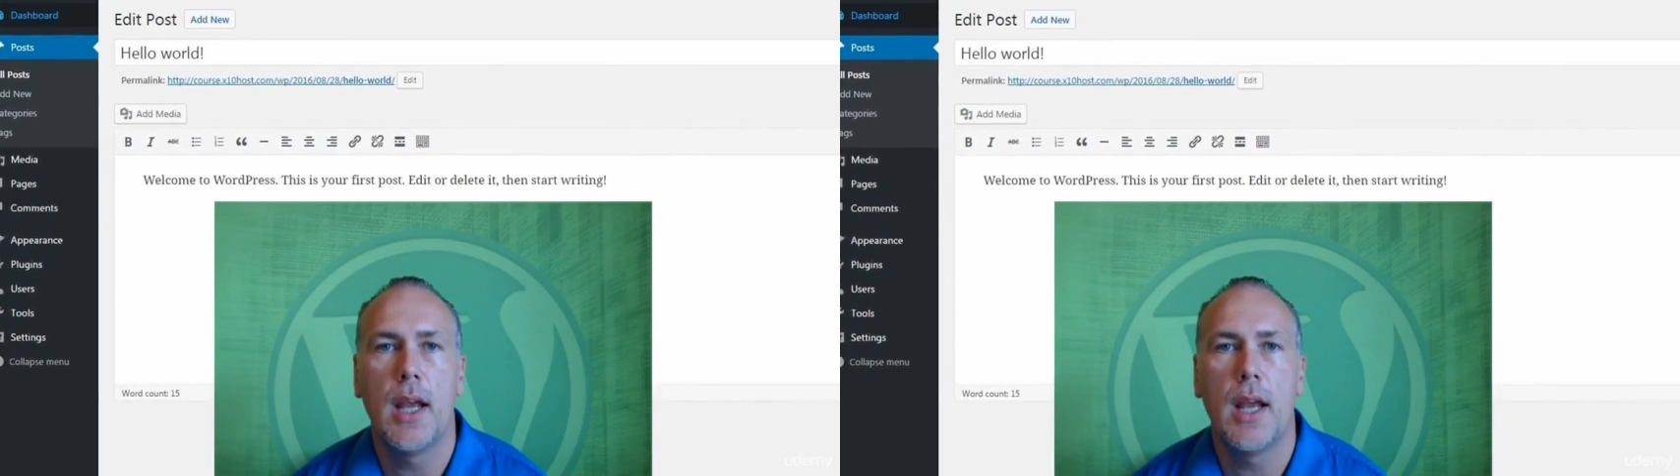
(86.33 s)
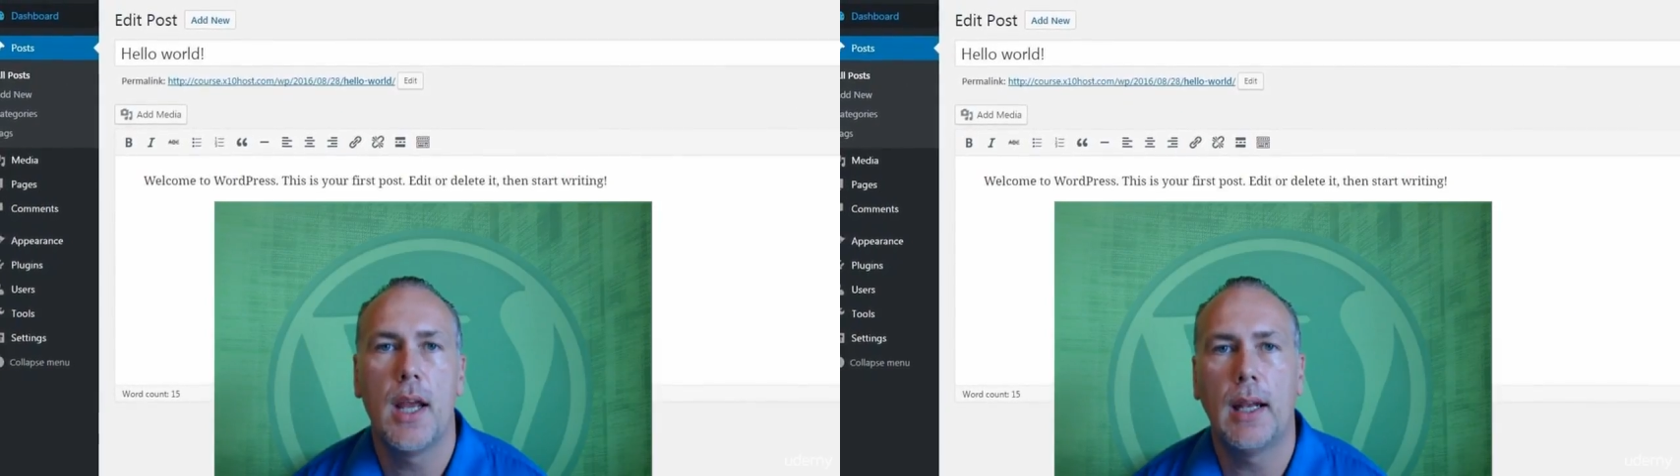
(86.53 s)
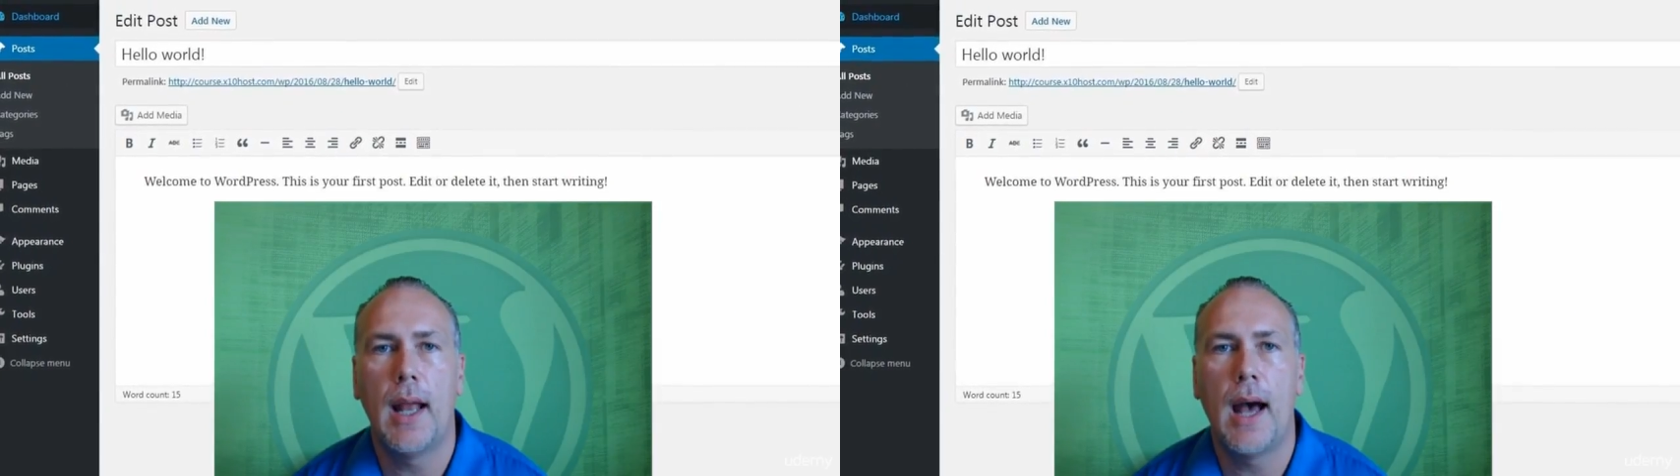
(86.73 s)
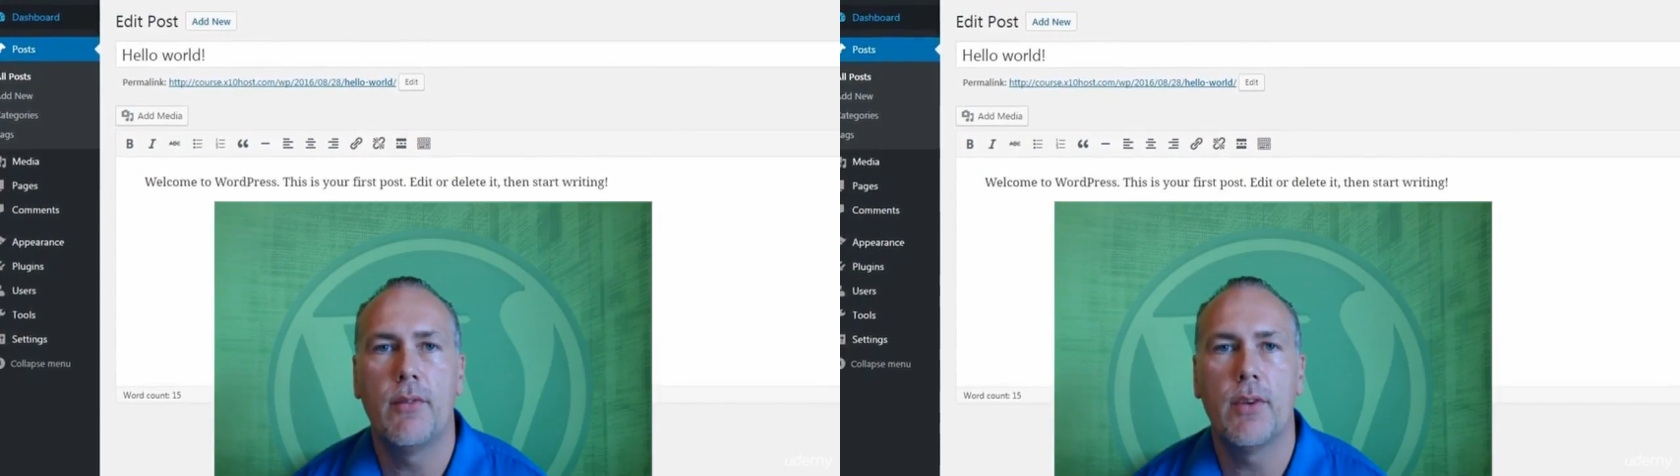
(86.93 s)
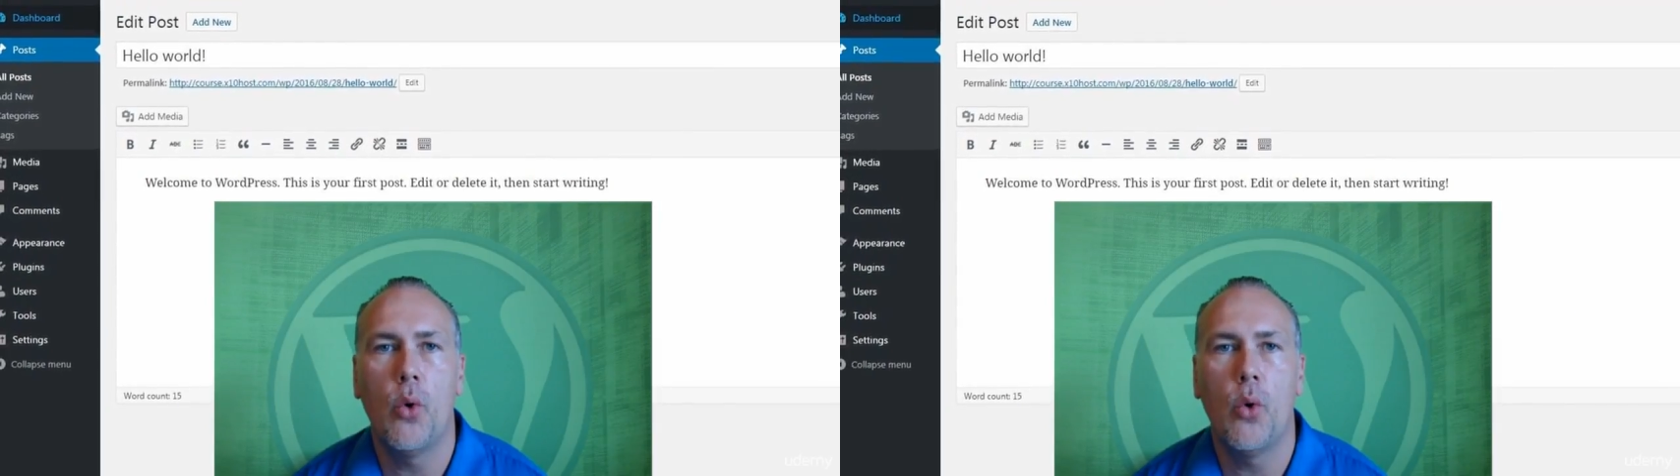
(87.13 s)
and can
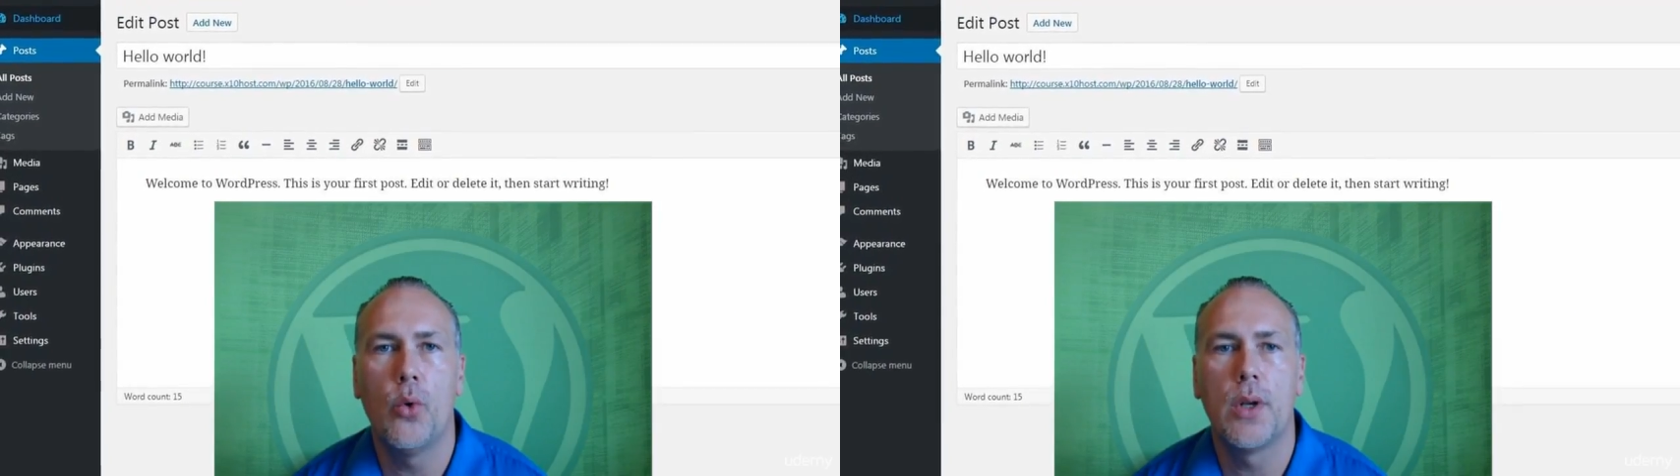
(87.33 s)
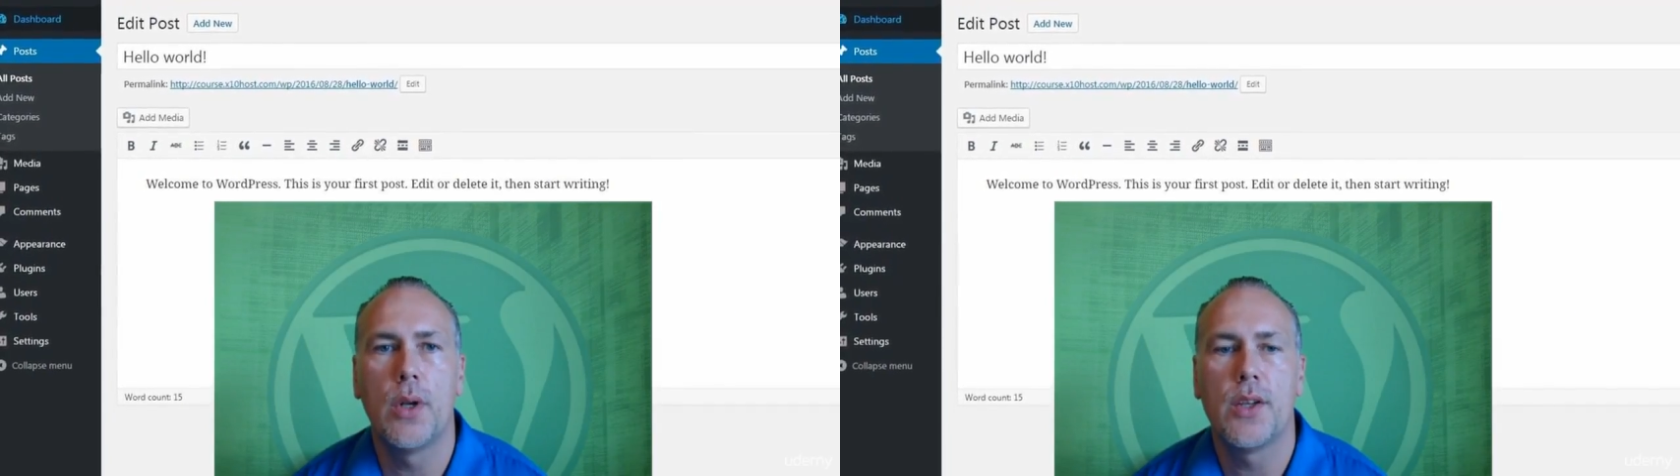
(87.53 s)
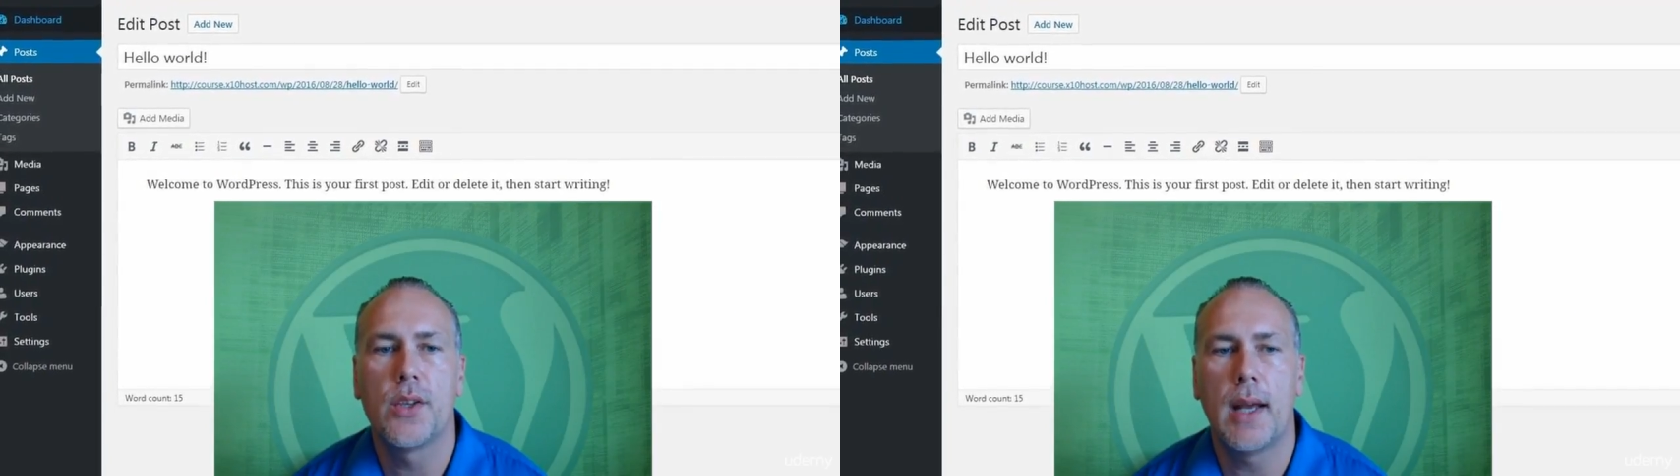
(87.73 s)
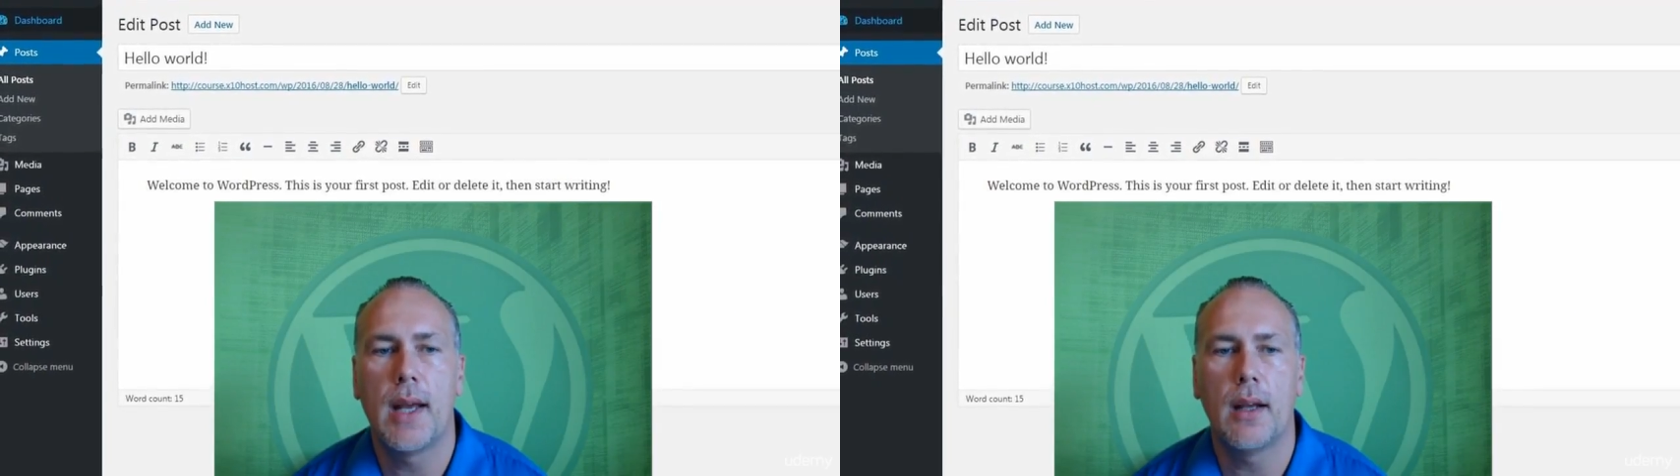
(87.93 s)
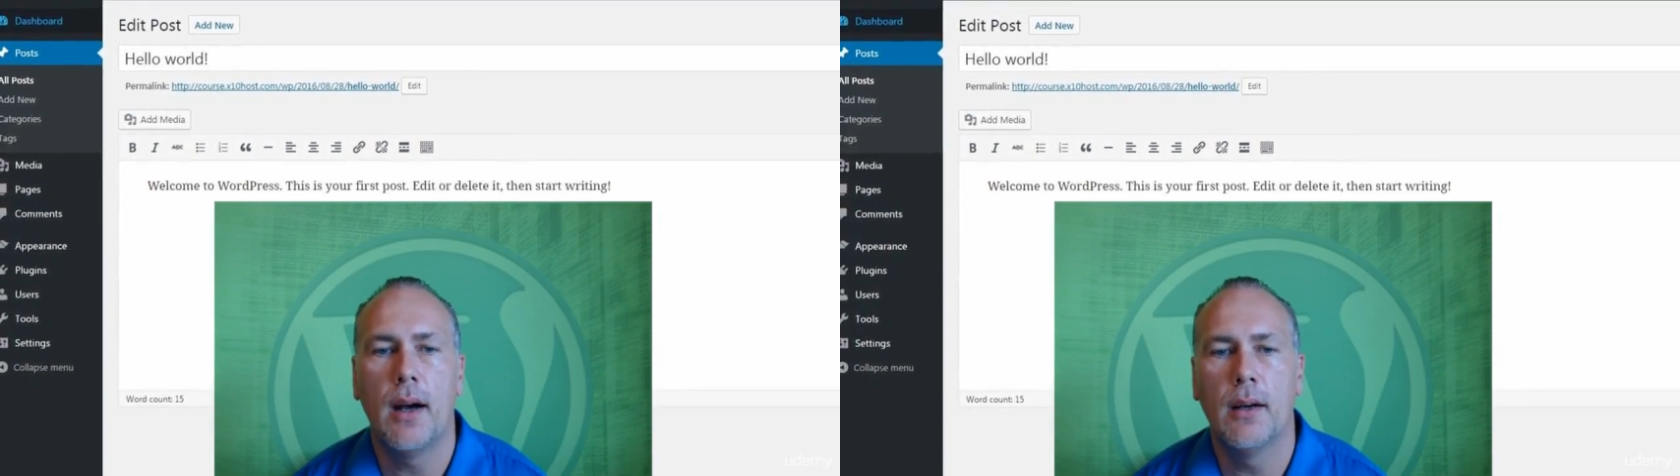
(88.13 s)
have its own
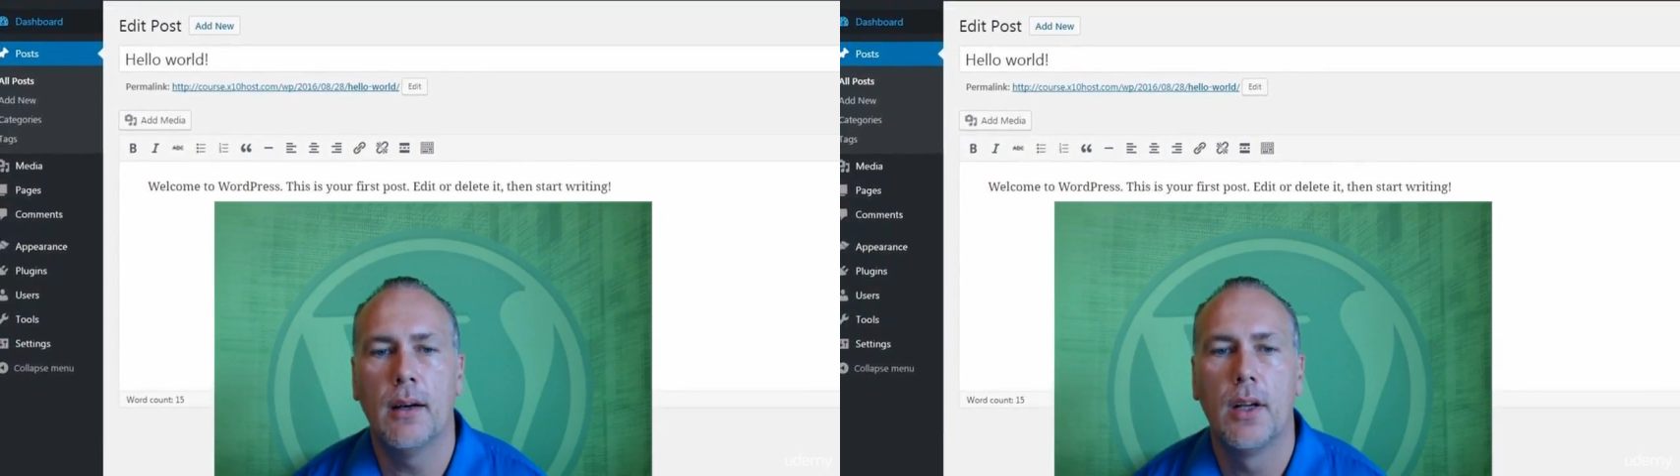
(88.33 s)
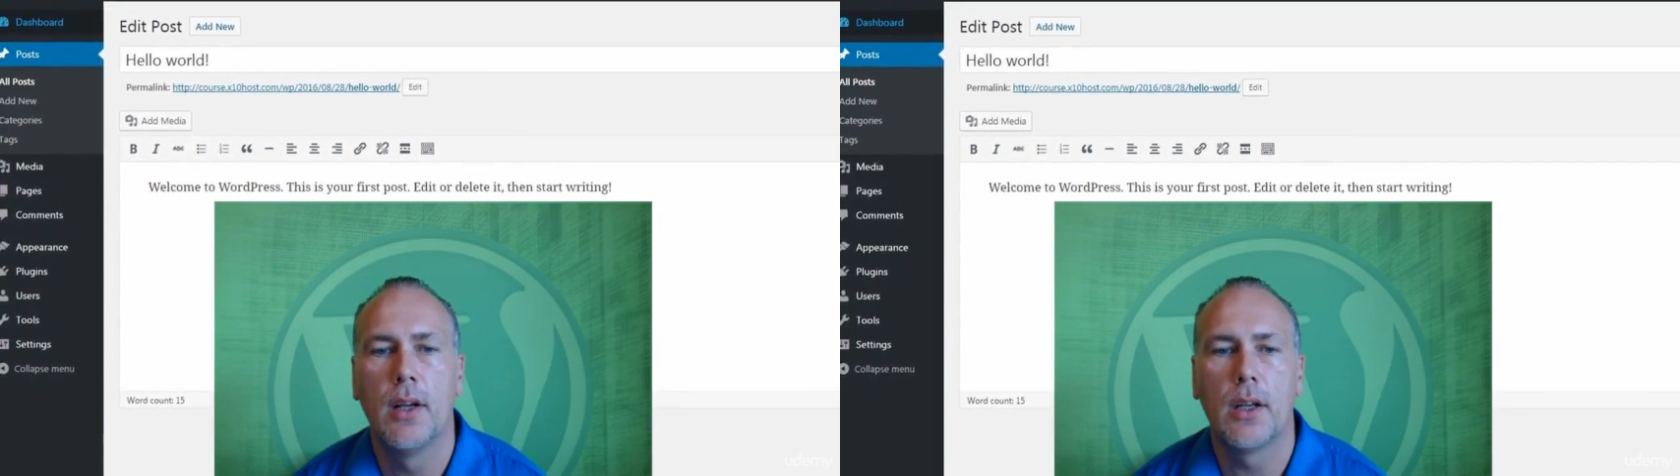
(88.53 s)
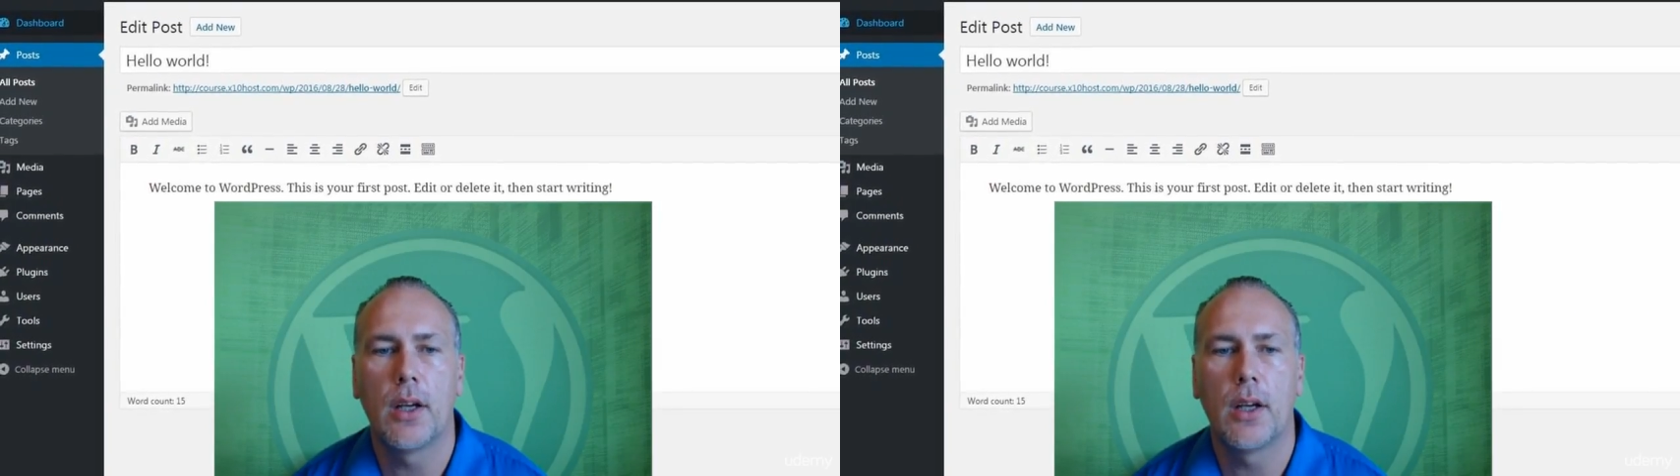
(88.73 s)
set of